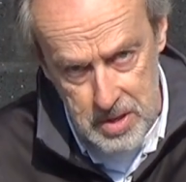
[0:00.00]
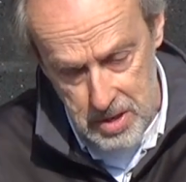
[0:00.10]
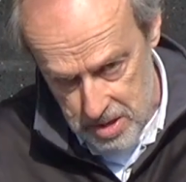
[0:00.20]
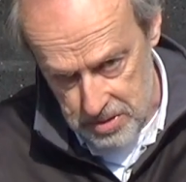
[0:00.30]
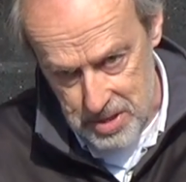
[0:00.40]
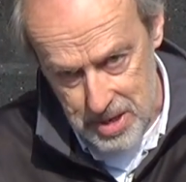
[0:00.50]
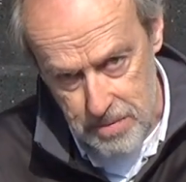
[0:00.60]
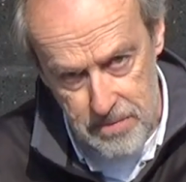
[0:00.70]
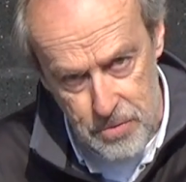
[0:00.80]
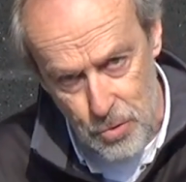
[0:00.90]
the
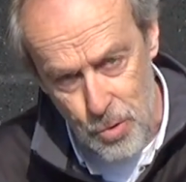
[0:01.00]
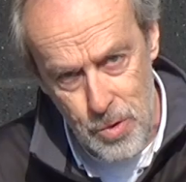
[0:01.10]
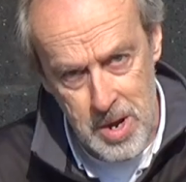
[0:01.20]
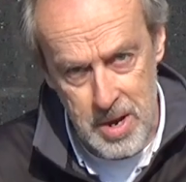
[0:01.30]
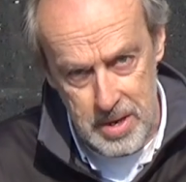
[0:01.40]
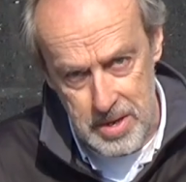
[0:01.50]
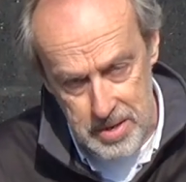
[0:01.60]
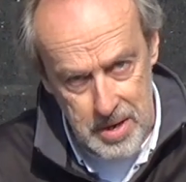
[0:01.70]
RDO4 in